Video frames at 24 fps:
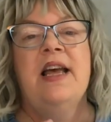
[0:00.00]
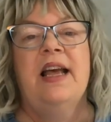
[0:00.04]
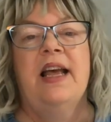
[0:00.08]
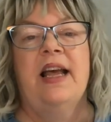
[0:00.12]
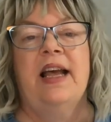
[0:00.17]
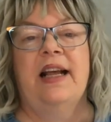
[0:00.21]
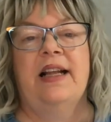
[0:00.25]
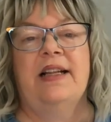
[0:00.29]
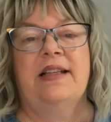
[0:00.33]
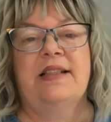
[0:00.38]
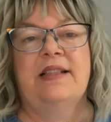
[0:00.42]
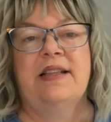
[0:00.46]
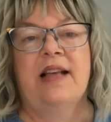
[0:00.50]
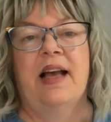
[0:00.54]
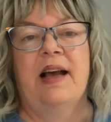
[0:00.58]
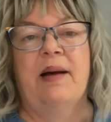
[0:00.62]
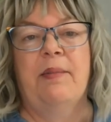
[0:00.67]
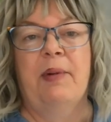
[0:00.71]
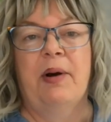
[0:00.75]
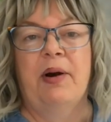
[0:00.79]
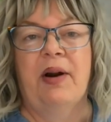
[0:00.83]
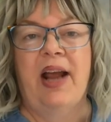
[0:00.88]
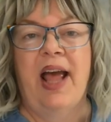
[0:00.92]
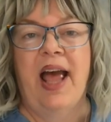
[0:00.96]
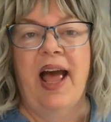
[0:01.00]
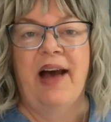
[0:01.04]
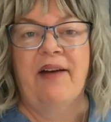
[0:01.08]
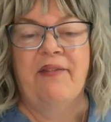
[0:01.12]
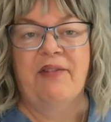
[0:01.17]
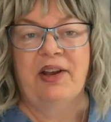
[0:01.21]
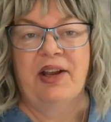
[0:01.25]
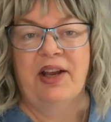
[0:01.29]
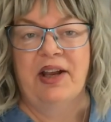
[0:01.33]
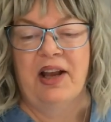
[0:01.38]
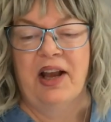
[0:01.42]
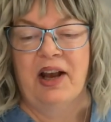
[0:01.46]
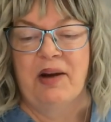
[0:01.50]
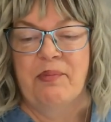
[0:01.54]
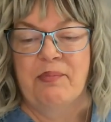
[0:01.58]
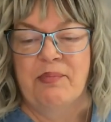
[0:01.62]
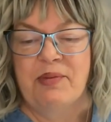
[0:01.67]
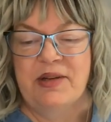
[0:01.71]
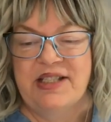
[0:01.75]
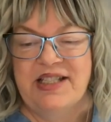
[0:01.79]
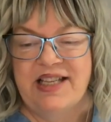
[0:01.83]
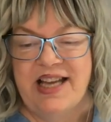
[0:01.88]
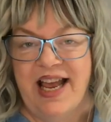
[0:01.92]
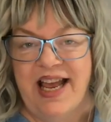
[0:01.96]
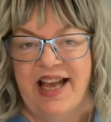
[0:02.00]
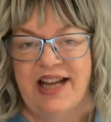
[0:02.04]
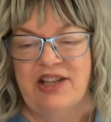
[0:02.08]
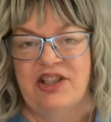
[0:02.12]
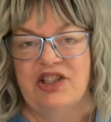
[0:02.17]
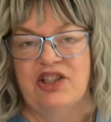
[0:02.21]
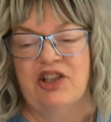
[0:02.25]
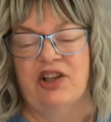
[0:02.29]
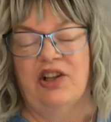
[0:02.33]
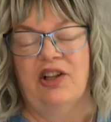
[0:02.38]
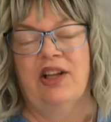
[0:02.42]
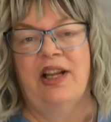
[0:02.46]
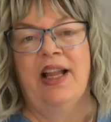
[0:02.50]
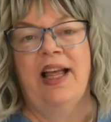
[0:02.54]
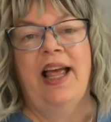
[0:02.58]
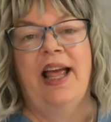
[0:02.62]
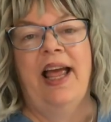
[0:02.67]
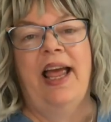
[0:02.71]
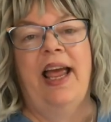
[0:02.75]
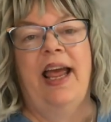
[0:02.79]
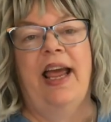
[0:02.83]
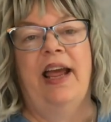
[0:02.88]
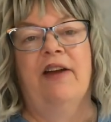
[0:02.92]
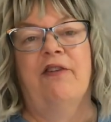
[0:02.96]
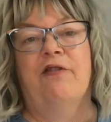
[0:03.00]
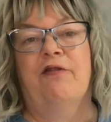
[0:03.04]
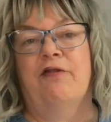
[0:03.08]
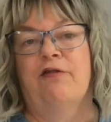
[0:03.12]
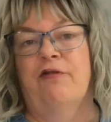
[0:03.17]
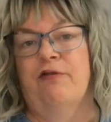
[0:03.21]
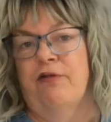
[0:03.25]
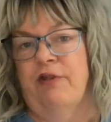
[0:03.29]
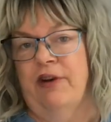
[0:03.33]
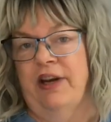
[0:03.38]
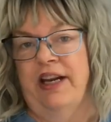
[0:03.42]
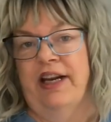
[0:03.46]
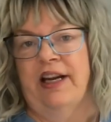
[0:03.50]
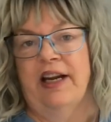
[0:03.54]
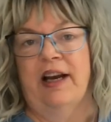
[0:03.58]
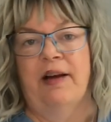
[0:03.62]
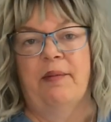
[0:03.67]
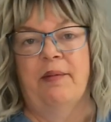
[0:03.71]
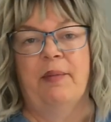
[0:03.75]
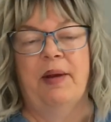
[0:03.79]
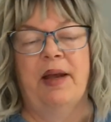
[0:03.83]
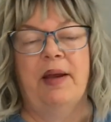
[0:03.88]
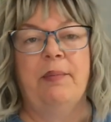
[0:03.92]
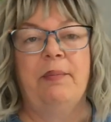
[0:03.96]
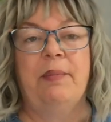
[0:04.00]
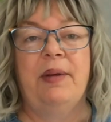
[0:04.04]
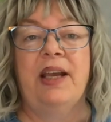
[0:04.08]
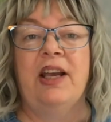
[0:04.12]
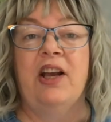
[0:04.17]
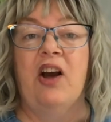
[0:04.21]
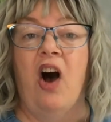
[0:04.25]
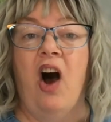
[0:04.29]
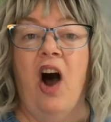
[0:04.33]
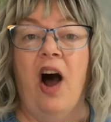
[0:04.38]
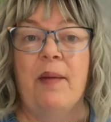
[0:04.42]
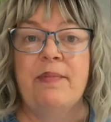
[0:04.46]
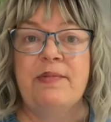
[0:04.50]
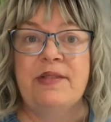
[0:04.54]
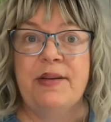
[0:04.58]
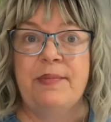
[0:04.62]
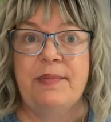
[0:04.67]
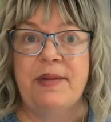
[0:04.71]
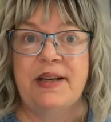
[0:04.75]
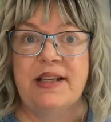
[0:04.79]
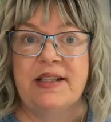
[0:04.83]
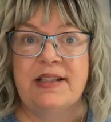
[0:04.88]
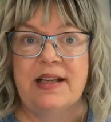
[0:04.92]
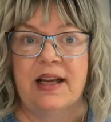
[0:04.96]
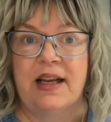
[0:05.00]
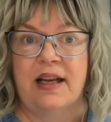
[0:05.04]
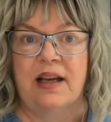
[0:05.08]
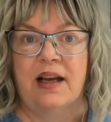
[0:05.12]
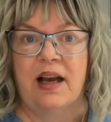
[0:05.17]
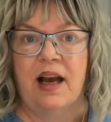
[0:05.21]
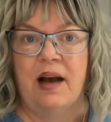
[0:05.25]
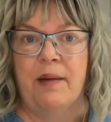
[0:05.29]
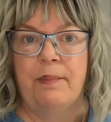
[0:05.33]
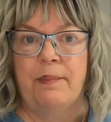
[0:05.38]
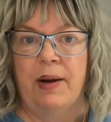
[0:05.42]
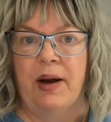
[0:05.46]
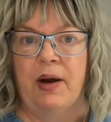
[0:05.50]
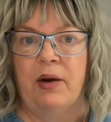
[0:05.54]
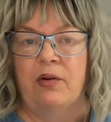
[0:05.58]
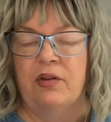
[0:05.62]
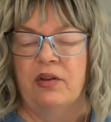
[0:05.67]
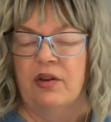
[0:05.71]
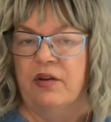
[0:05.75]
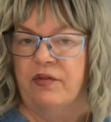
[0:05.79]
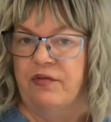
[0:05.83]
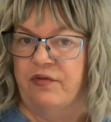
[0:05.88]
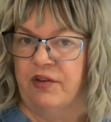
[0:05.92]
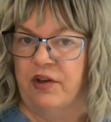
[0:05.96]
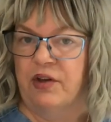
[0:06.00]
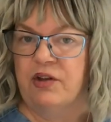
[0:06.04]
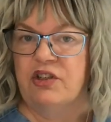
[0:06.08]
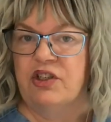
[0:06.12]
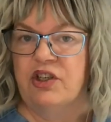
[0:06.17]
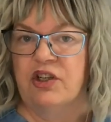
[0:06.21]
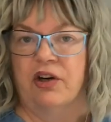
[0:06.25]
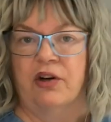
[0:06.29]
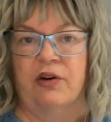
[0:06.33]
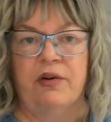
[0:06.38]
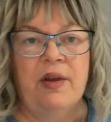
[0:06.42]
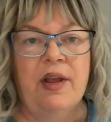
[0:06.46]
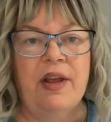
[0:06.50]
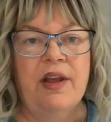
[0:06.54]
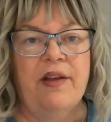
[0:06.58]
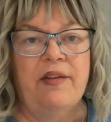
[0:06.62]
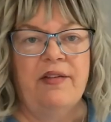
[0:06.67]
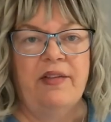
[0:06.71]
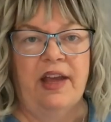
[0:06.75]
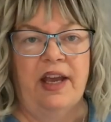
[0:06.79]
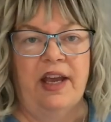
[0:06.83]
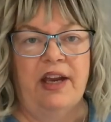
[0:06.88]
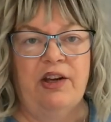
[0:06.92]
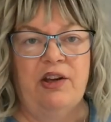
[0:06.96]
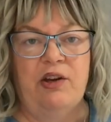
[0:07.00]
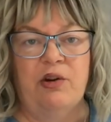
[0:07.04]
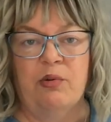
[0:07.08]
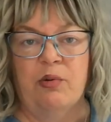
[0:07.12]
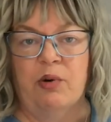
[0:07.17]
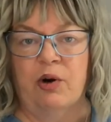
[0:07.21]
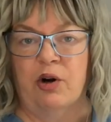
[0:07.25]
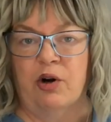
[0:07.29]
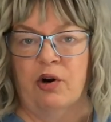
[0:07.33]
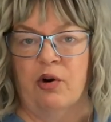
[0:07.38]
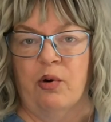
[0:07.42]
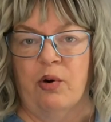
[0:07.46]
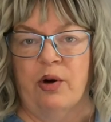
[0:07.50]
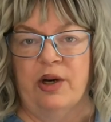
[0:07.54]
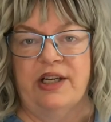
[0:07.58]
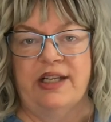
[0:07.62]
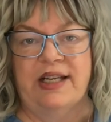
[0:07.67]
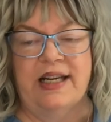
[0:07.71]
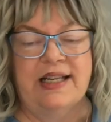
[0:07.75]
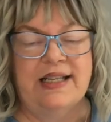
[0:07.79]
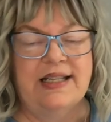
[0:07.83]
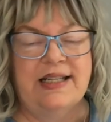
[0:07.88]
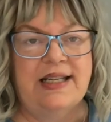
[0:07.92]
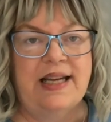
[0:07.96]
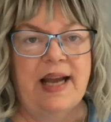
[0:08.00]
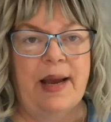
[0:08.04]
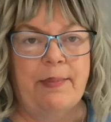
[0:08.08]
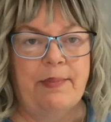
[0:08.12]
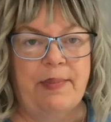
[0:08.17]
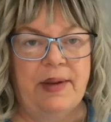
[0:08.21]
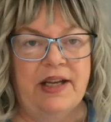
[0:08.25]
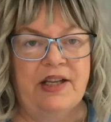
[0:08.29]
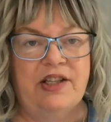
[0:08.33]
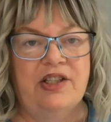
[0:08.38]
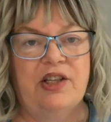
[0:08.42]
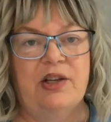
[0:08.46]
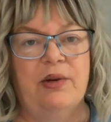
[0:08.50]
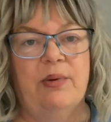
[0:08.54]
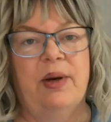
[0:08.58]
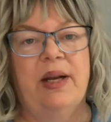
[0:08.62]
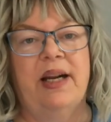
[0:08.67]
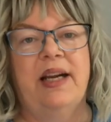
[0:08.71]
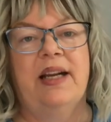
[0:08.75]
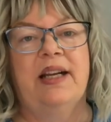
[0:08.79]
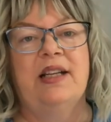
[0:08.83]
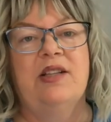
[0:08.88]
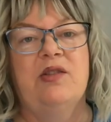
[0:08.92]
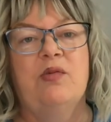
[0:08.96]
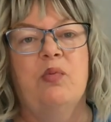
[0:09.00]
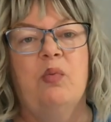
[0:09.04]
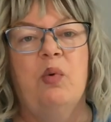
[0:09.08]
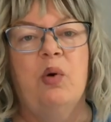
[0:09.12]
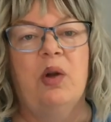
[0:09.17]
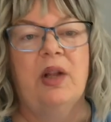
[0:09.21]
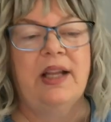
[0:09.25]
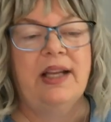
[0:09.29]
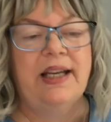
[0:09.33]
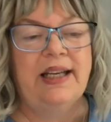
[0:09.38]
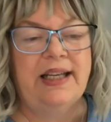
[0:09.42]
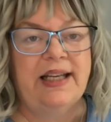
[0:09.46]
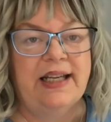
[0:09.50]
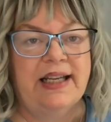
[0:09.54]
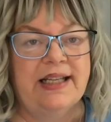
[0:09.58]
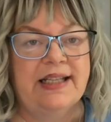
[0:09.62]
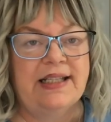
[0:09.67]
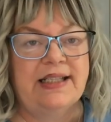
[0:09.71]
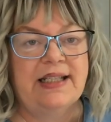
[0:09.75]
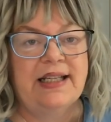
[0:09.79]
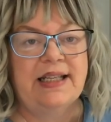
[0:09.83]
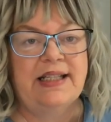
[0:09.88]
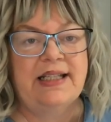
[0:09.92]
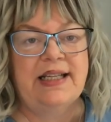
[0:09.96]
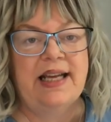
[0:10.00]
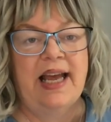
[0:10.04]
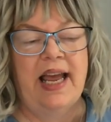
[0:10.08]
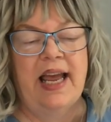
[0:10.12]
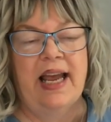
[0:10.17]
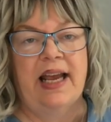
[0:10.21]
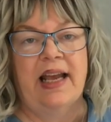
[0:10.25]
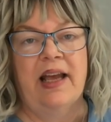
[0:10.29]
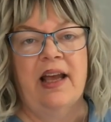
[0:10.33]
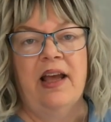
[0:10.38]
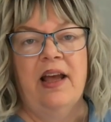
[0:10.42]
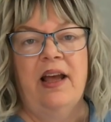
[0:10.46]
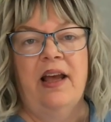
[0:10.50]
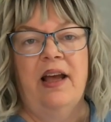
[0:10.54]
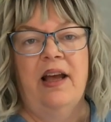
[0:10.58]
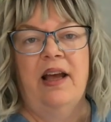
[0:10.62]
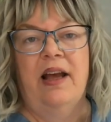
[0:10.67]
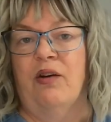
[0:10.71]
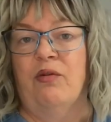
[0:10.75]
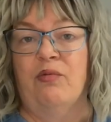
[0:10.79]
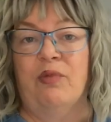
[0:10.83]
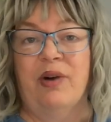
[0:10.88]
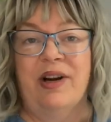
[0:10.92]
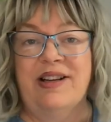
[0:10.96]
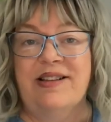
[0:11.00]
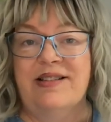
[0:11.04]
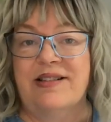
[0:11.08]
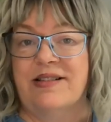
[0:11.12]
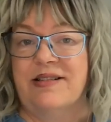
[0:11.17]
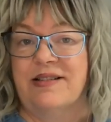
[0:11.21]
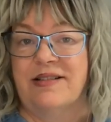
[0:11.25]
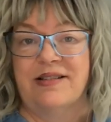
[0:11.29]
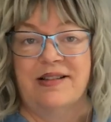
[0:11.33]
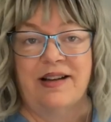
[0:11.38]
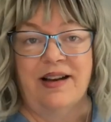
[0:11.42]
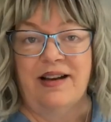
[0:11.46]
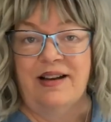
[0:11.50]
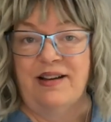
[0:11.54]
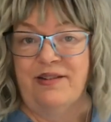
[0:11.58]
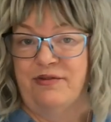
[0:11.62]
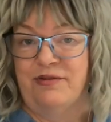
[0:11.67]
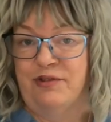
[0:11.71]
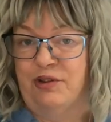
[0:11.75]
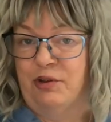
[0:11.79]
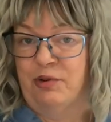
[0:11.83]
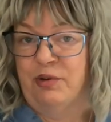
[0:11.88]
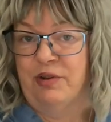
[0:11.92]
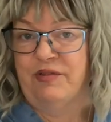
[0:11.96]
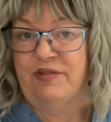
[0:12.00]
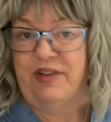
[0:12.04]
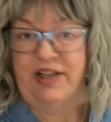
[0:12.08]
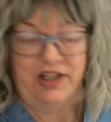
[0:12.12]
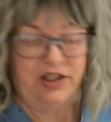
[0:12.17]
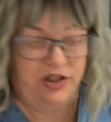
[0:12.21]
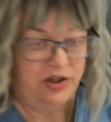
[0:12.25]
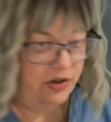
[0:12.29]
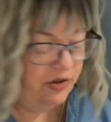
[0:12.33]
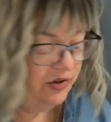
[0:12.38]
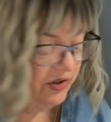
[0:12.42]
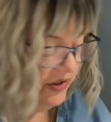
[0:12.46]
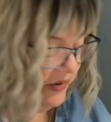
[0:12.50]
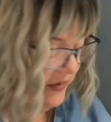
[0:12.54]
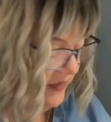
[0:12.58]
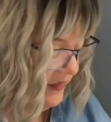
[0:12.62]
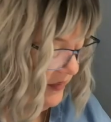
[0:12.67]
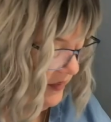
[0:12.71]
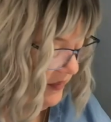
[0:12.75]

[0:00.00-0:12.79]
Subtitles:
It's about having potential and freedom and being optimistic about the future that you are going to step into. And it's willingness to take risks of new adventures.